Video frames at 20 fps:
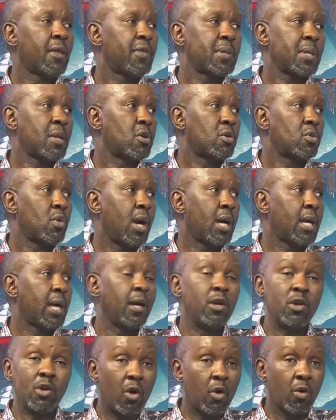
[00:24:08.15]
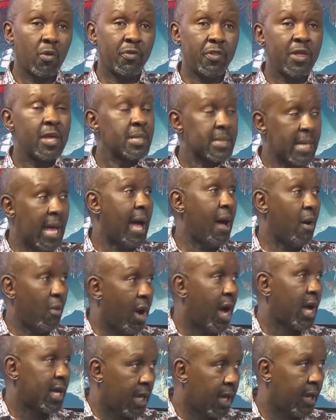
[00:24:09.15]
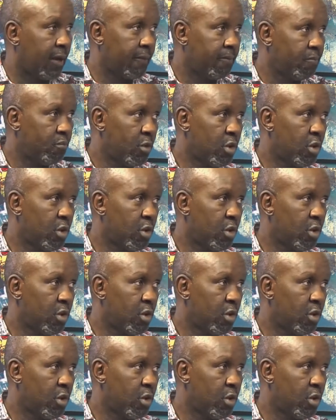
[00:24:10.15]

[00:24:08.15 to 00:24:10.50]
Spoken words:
things are not working. No, things are working.